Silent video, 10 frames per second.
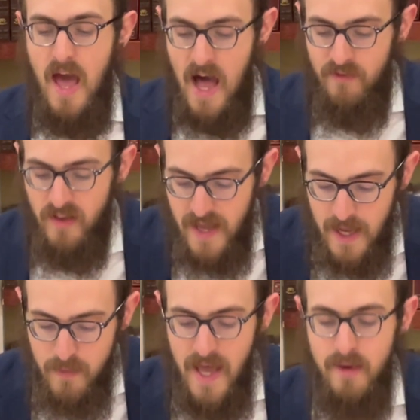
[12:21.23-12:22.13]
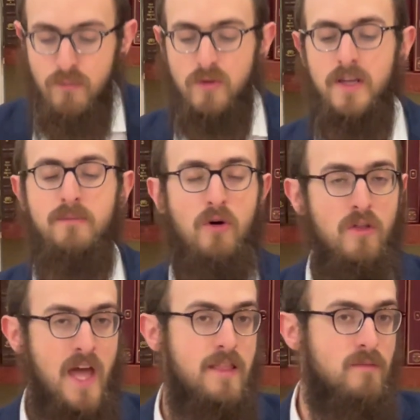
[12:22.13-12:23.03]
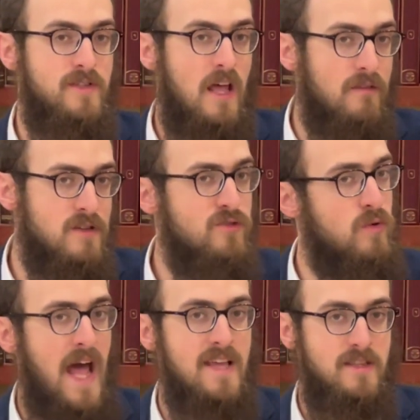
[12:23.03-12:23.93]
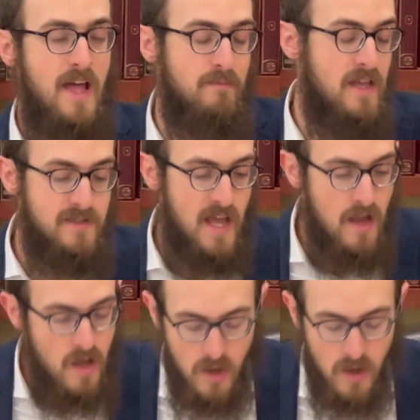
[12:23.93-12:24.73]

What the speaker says: Aval hem ein modin bo, they themselves, if you would ask them, they say,